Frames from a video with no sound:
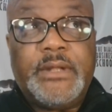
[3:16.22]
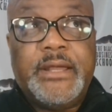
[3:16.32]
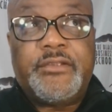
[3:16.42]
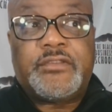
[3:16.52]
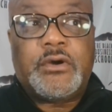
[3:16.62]

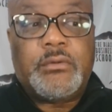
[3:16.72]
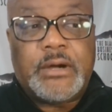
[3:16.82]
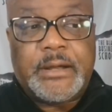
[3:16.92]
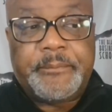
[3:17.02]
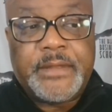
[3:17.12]
And so
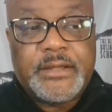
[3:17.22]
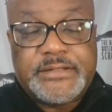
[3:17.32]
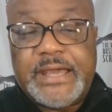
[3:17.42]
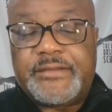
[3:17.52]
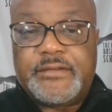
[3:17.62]
um,
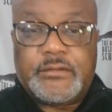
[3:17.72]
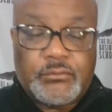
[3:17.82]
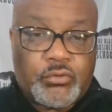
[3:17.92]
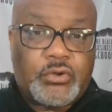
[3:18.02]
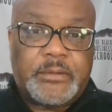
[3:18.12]
Texas
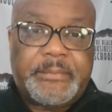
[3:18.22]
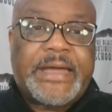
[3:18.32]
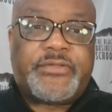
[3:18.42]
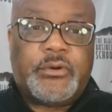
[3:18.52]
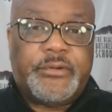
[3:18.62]
rolling
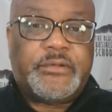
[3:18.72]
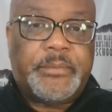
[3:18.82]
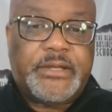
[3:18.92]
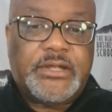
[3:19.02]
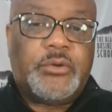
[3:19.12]
back though is a
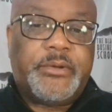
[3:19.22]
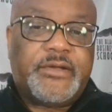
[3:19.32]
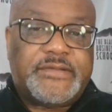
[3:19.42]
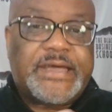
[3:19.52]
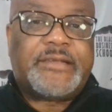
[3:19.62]
big deal
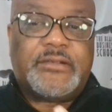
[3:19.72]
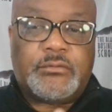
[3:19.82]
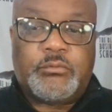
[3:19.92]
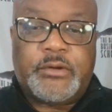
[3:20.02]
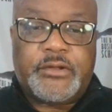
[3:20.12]
because Texas
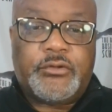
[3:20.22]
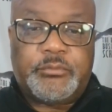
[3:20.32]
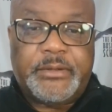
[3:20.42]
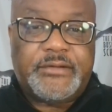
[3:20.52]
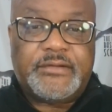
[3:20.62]
was one of those
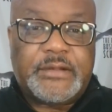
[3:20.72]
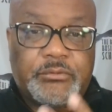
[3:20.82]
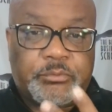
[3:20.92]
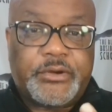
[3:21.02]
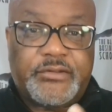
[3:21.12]
places that was
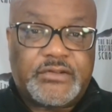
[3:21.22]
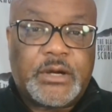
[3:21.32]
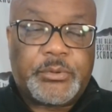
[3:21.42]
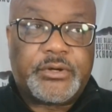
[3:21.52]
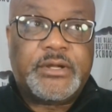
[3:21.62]
pretty
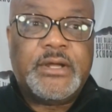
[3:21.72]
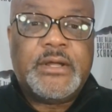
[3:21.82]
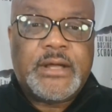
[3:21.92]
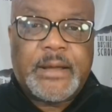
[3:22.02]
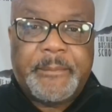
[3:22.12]
stubborn
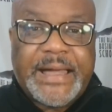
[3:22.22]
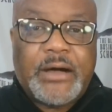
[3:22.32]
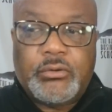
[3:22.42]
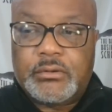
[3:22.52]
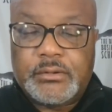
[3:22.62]

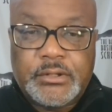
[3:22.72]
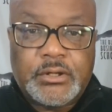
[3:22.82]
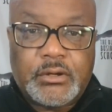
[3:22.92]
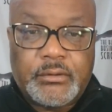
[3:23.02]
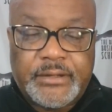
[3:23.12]
about you
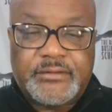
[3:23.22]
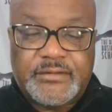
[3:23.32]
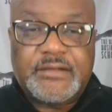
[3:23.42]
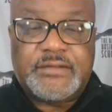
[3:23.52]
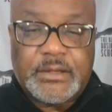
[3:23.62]
know
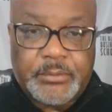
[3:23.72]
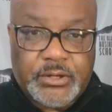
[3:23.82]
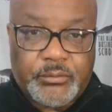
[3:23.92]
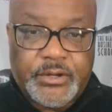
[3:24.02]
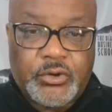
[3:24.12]
insisting upon
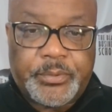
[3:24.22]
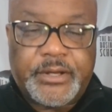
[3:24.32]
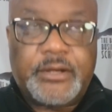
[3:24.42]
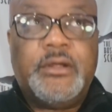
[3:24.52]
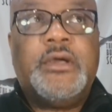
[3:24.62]
a
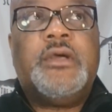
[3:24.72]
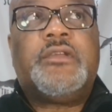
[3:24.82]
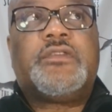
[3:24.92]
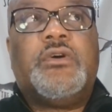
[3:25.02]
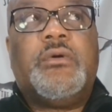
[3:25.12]
reopening.
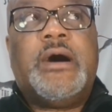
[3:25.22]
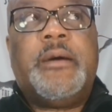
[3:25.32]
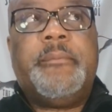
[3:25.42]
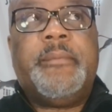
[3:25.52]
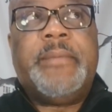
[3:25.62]
So
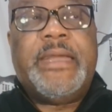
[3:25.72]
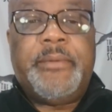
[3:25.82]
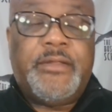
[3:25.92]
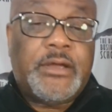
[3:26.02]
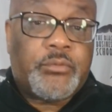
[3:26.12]
um,
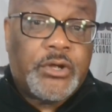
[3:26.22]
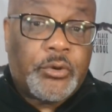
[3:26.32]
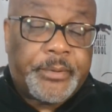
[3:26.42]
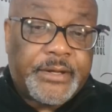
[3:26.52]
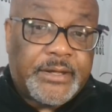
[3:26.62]
maybe they
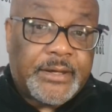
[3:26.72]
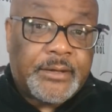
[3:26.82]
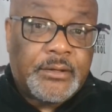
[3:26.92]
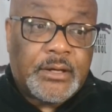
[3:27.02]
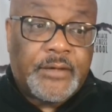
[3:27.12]
reopen
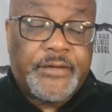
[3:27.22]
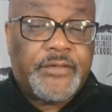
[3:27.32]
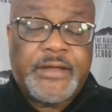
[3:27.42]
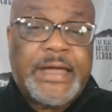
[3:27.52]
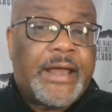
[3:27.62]
again. Uh, they
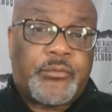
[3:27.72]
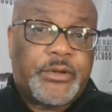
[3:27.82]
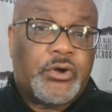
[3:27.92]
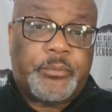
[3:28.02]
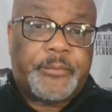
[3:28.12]
they got to
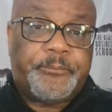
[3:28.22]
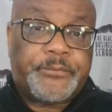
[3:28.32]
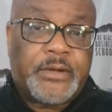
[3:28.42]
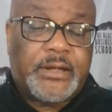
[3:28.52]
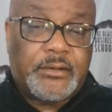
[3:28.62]
reopen,
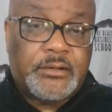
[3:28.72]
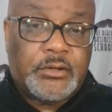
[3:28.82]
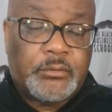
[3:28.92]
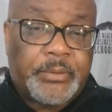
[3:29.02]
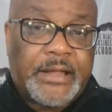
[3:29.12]
right? You
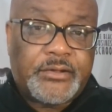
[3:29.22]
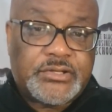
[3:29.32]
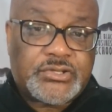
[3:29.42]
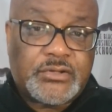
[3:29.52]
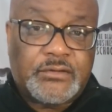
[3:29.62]
know,
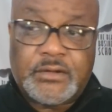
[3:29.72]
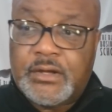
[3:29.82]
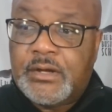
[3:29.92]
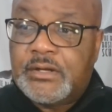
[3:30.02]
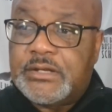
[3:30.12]
politicians
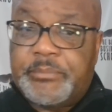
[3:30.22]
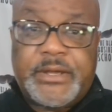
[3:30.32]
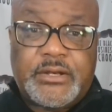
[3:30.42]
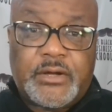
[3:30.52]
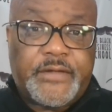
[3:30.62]

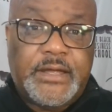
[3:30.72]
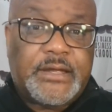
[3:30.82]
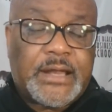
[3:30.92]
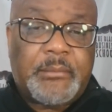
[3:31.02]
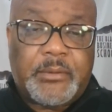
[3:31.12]
depend on the
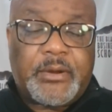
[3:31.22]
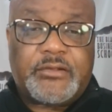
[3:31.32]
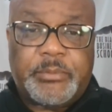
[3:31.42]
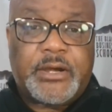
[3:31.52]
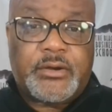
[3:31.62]
economic
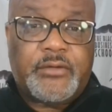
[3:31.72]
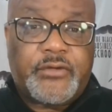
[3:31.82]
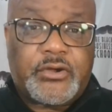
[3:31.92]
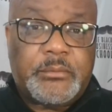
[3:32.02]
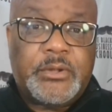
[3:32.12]
prosperity of
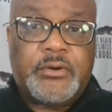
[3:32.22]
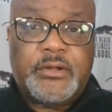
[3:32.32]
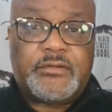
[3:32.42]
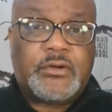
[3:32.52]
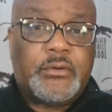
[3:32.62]
their
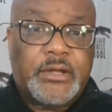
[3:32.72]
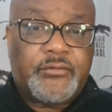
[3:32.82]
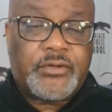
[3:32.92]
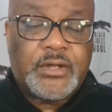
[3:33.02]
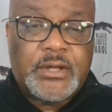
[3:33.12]
community. So
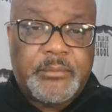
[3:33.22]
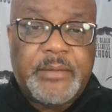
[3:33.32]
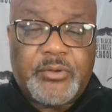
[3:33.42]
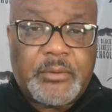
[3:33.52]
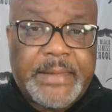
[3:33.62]
if
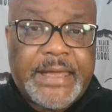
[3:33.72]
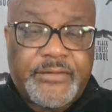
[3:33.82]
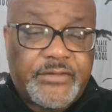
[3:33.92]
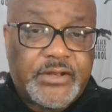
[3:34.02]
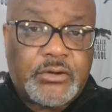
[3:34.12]
people are mad
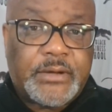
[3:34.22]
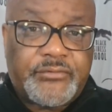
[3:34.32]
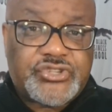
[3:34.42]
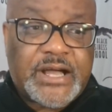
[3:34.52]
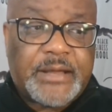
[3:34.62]
that they don't have
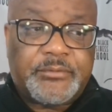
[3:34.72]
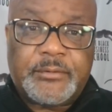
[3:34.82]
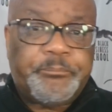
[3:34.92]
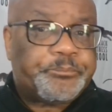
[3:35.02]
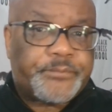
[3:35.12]
jobs,
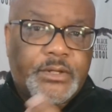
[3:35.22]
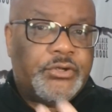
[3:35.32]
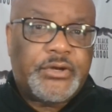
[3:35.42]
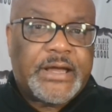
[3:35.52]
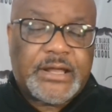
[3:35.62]

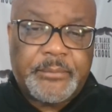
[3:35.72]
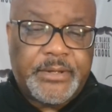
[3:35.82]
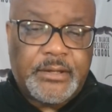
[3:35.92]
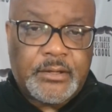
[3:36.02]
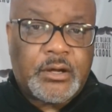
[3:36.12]
you're not going to
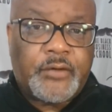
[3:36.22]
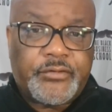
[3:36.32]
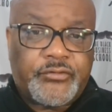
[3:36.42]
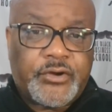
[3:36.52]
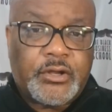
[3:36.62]
be in
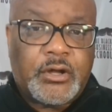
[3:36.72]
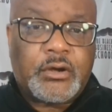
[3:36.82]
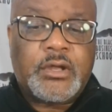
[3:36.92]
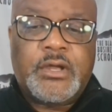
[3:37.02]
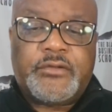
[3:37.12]
office very
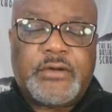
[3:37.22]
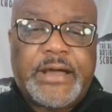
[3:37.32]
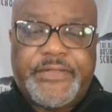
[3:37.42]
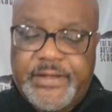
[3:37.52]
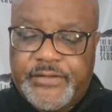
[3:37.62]
long. So I
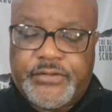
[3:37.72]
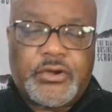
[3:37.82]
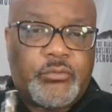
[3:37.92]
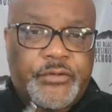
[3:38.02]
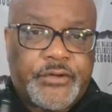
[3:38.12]
think that they're
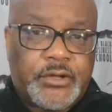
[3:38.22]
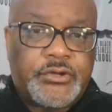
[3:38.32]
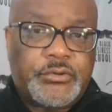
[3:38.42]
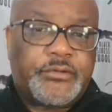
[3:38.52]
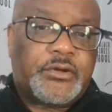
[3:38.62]
what they're going to
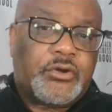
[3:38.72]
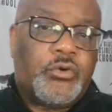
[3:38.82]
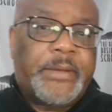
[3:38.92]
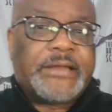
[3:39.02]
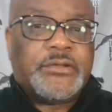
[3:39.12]
do is they're going to go
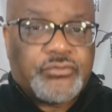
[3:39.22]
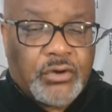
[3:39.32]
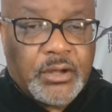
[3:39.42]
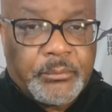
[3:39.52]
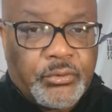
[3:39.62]
back to the
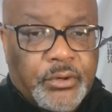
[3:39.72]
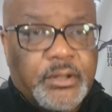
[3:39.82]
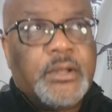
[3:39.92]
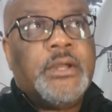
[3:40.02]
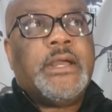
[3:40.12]
drawing board
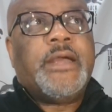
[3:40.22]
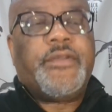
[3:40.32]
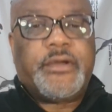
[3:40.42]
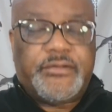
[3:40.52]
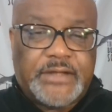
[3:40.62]
and
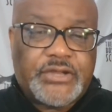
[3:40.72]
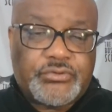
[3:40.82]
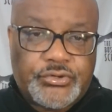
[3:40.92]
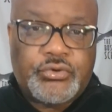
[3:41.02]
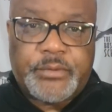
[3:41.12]
they're going to
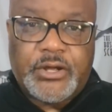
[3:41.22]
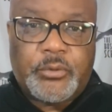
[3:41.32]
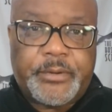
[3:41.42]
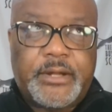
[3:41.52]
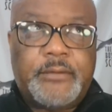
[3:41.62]
schedule a new
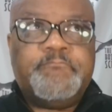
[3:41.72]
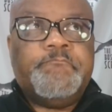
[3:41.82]
reopening.